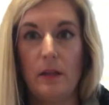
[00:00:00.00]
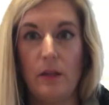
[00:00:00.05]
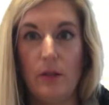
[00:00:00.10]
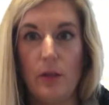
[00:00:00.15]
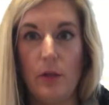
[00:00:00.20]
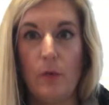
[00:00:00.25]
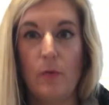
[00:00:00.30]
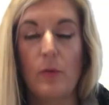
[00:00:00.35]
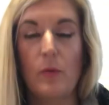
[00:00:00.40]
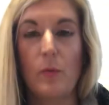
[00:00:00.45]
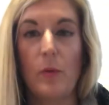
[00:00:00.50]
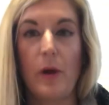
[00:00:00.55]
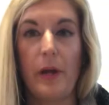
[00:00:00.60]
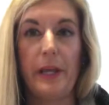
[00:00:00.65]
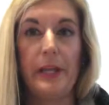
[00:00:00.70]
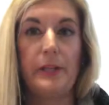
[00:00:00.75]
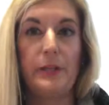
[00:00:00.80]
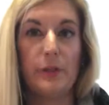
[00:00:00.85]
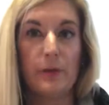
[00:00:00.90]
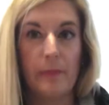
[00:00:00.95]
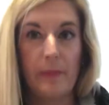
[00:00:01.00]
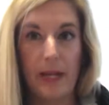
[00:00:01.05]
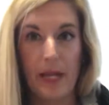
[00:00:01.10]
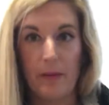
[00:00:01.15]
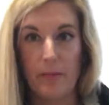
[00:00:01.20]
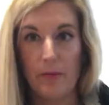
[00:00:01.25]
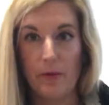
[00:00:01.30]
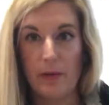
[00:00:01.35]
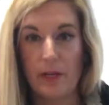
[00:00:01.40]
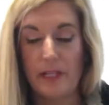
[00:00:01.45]
you would want in your
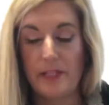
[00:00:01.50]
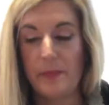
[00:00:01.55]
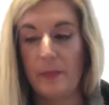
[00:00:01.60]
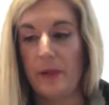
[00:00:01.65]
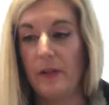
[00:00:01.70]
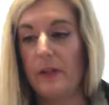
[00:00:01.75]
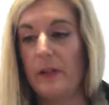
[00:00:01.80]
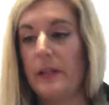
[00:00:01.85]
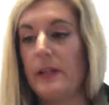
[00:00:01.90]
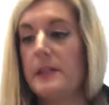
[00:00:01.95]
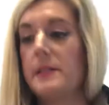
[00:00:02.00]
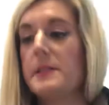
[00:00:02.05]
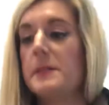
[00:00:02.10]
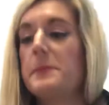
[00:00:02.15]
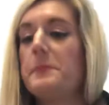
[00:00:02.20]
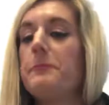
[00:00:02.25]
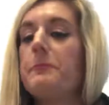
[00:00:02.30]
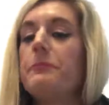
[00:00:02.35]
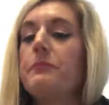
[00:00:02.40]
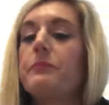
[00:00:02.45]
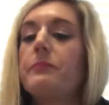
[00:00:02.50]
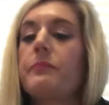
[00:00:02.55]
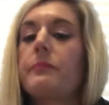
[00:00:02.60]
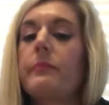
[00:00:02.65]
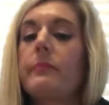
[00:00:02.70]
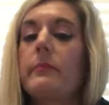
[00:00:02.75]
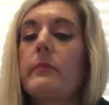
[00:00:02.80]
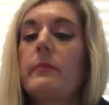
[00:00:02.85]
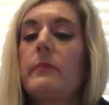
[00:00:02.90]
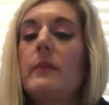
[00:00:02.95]
pampered experience?
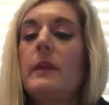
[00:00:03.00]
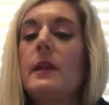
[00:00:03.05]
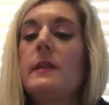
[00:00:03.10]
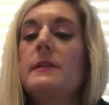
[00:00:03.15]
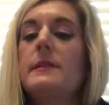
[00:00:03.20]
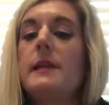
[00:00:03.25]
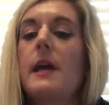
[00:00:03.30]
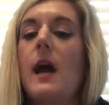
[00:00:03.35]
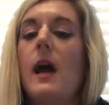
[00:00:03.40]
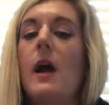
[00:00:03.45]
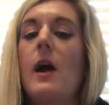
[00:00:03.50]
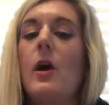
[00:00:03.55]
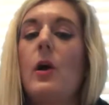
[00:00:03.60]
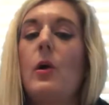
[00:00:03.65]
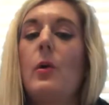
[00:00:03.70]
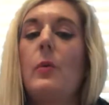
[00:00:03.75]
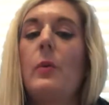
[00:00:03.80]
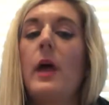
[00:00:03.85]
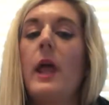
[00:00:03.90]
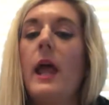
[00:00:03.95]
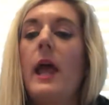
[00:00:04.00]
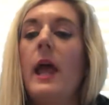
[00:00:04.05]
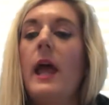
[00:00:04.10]
So